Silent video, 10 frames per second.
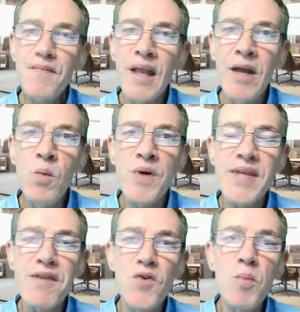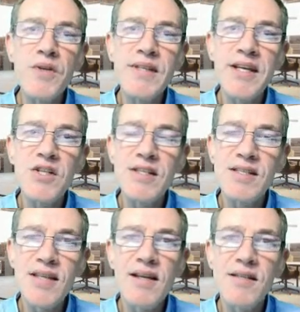it was a formal Section
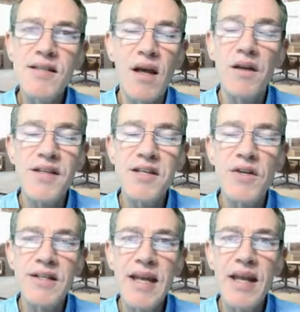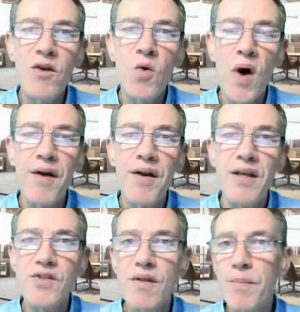10
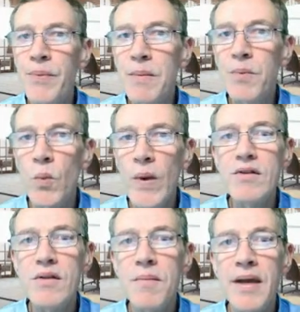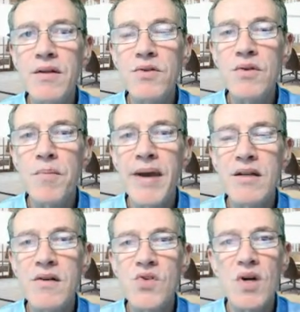inquiry. So the people went to the
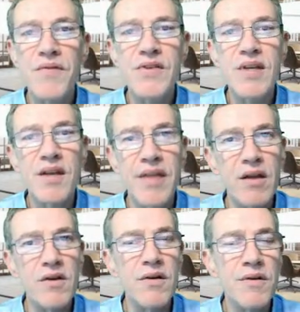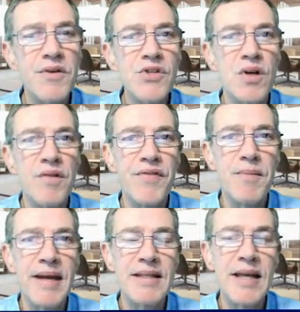maintenance officer. They could not resolve
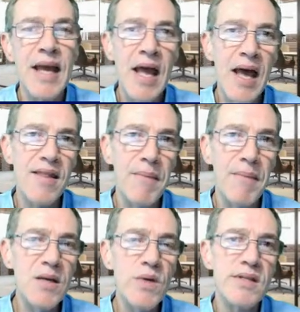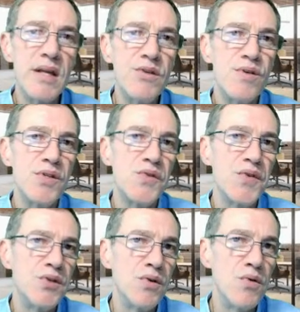the matter, and the matter was then
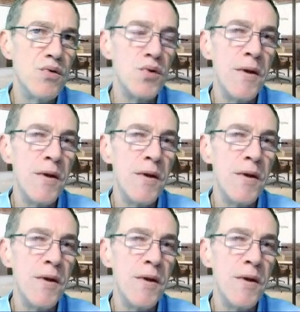transferred to court